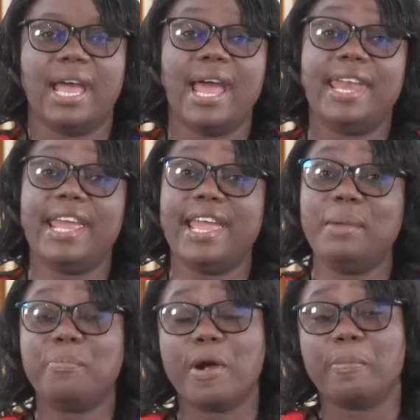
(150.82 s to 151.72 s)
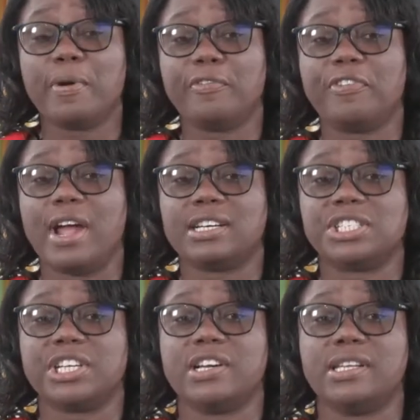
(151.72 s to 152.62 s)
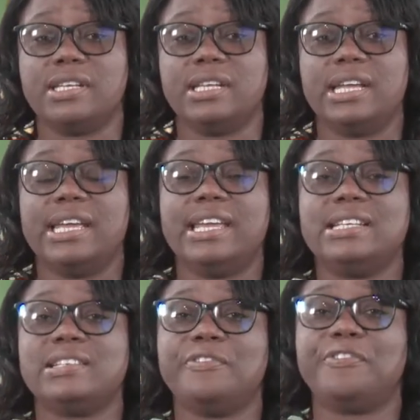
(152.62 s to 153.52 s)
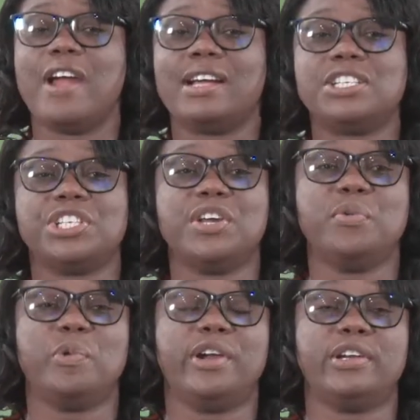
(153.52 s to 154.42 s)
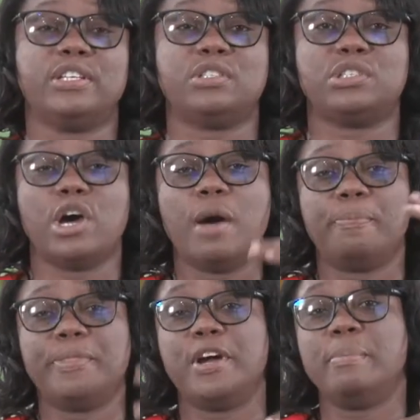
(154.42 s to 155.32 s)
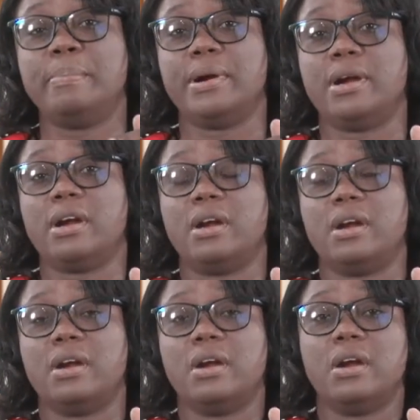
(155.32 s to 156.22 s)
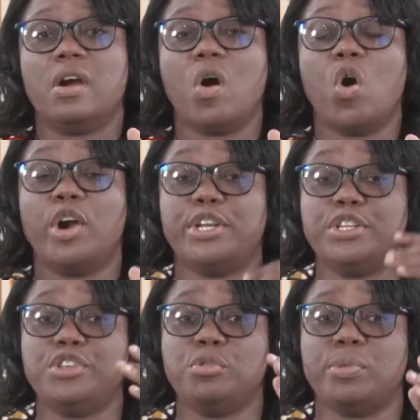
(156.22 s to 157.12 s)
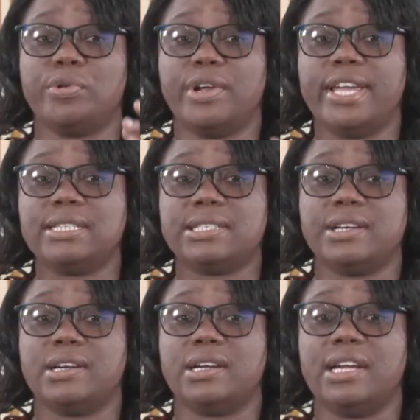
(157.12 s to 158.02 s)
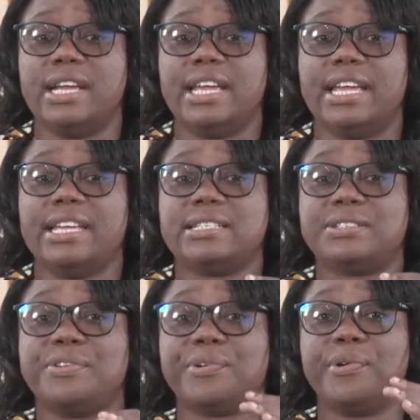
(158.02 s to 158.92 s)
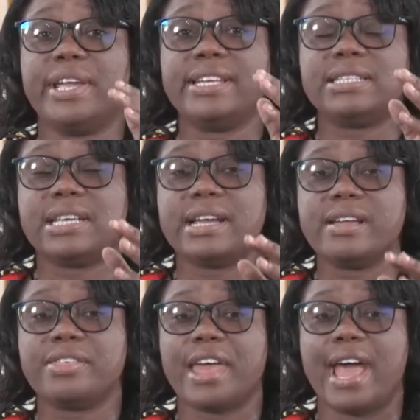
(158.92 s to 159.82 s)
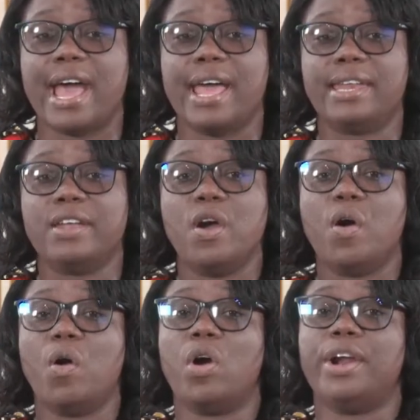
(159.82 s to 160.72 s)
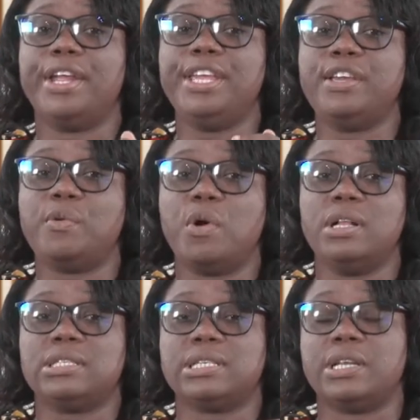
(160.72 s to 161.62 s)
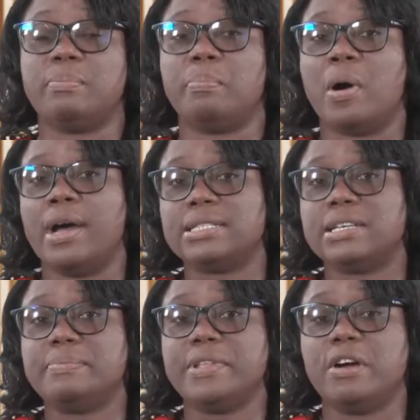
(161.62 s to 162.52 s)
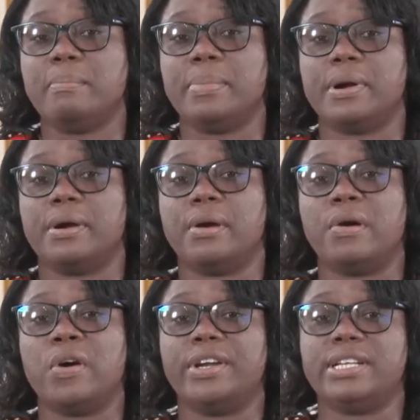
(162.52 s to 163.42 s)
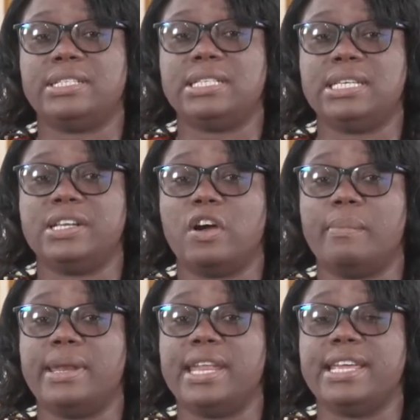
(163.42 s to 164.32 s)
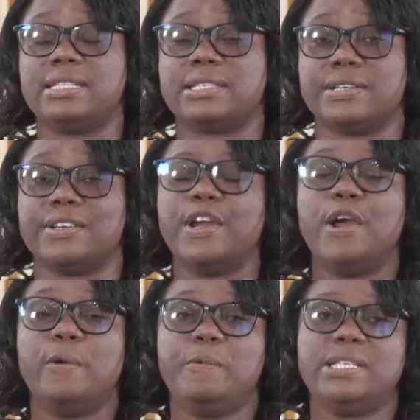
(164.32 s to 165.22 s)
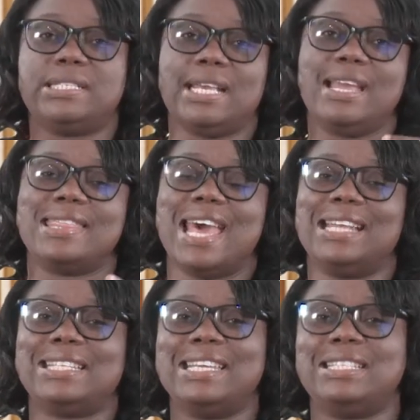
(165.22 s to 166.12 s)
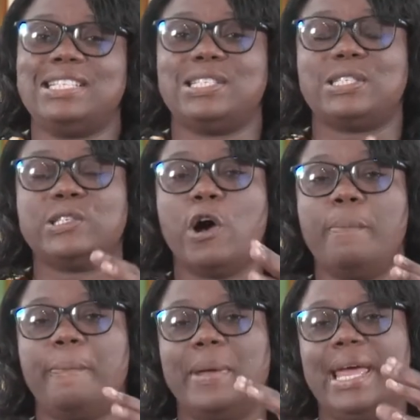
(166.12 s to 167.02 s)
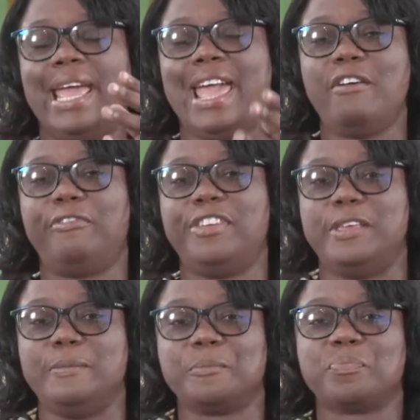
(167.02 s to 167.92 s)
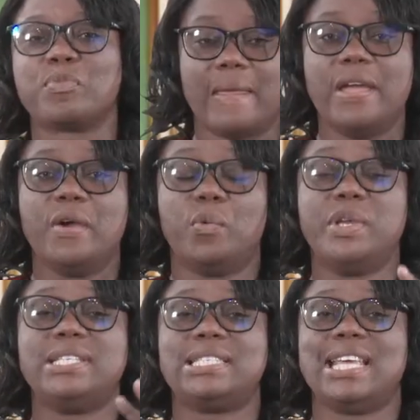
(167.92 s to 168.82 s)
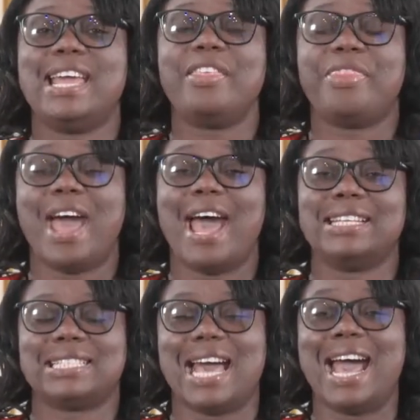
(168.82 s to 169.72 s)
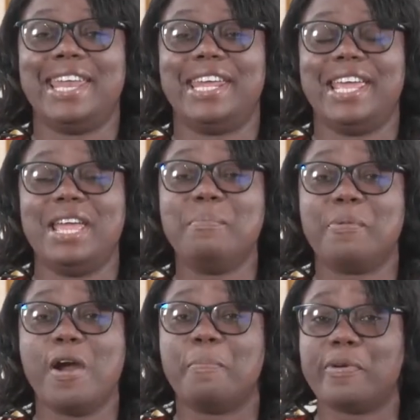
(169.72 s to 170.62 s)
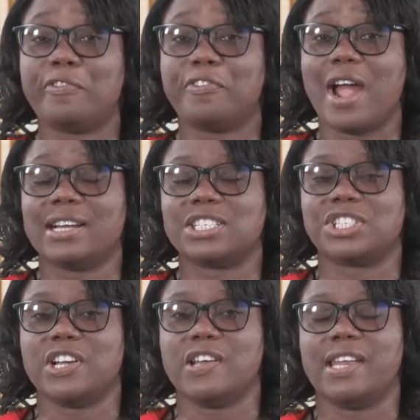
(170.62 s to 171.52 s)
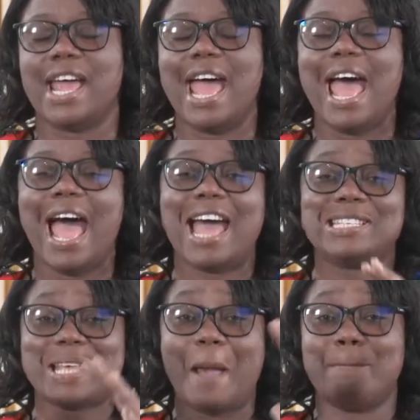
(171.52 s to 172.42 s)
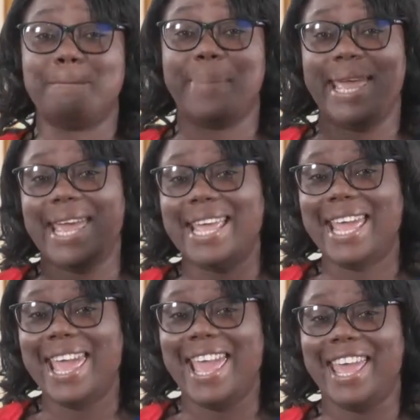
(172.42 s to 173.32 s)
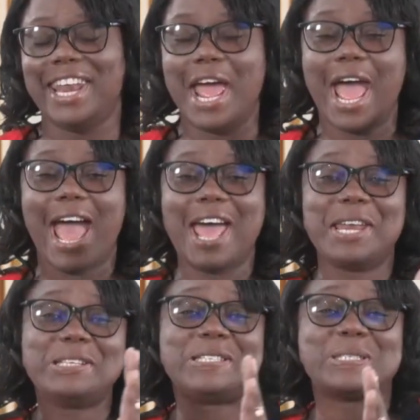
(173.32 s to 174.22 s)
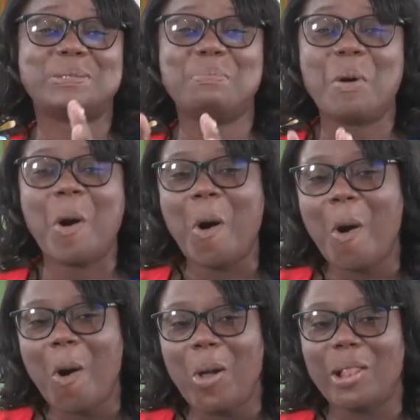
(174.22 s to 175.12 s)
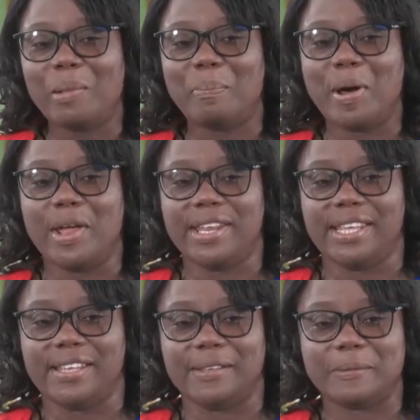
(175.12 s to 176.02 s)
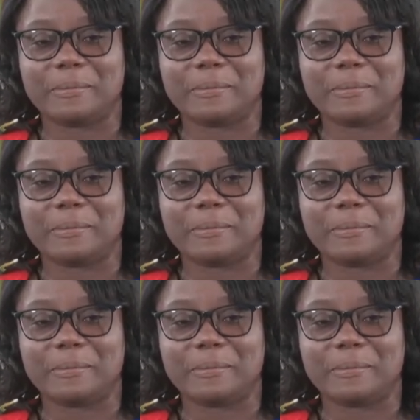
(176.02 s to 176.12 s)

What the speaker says: An improper fraction is a fraction where the top number or the numerator is greater than or equal to the bottom number or the denominator. We say that it is top heavy. We say that an improper fraction has a big head and a small body.